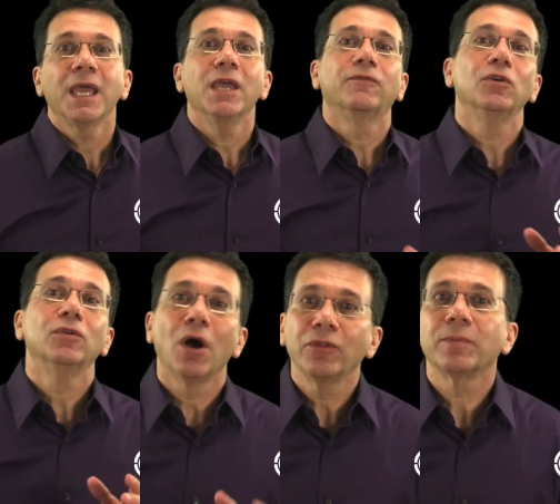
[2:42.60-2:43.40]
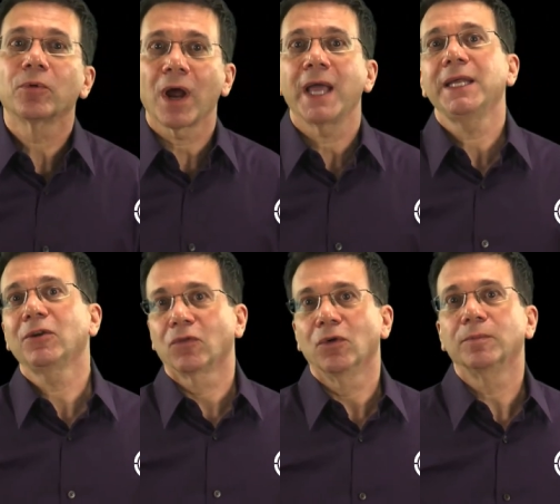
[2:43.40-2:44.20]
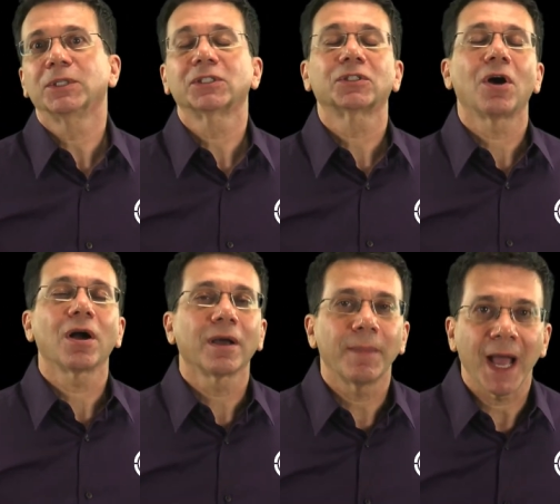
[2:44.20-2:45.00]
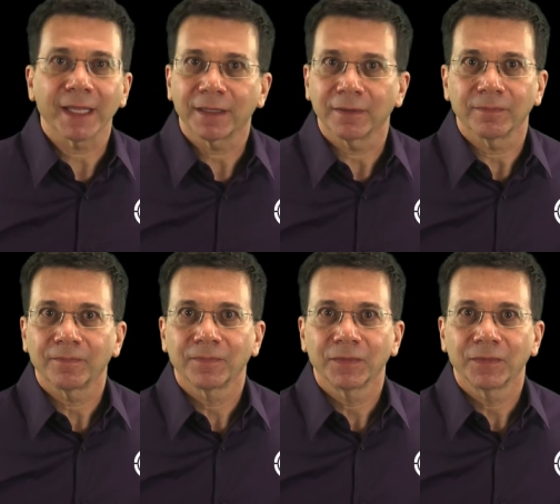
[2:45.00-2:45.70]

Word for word: If you know the bride and groom, just talk about them.